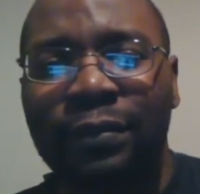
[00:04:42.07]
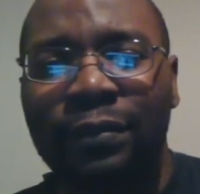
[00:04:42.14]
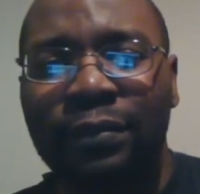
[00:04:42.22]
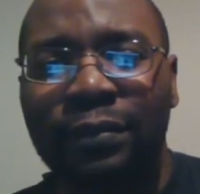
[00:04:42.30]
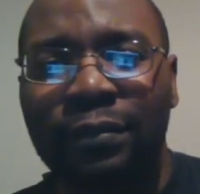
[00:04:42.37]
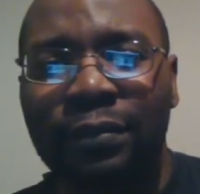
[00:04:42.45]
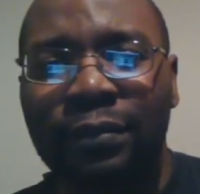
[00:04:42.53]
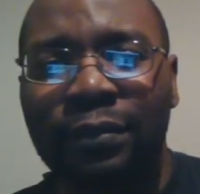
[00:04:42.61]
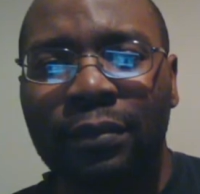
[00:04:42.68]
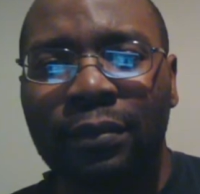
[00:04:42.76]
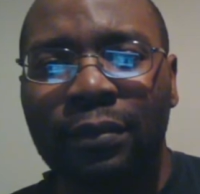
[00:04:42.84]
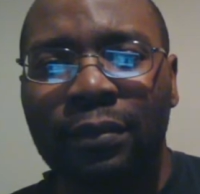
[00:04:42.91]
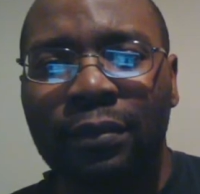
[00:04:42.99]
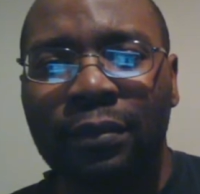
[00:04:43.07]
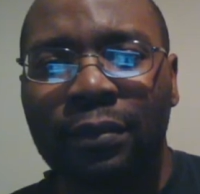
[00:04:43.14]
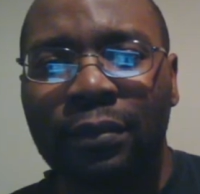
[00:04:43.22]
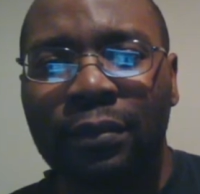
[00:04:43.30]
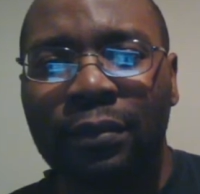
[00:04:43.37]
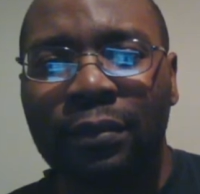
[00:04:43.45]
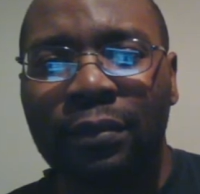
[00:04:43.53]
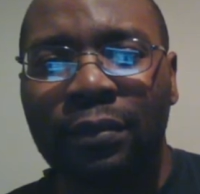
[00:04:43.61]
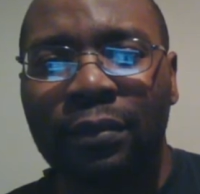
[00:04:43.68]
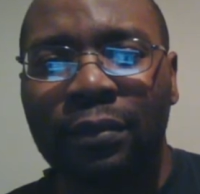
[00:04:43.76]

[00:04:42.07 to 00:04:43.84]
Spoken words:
Nothing is said.